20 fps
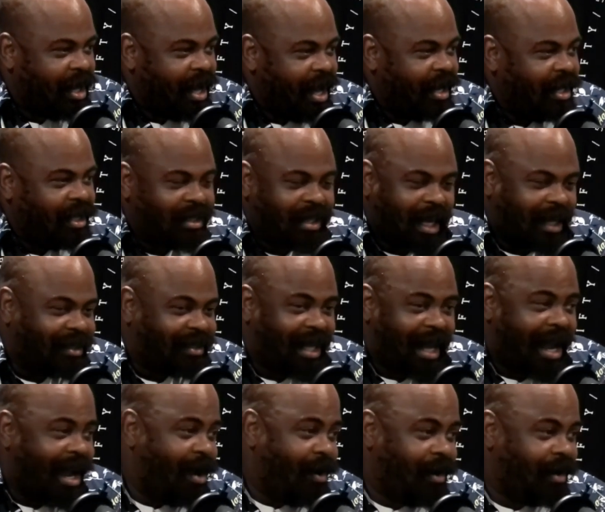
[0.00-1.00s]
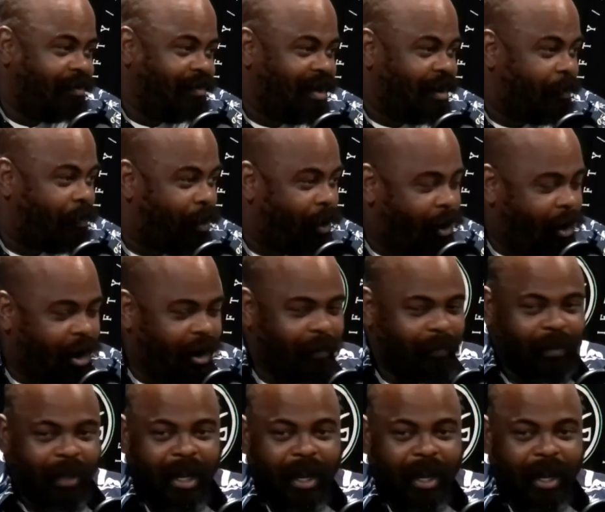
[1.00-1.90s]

and he's like tearing me apart. Yeah.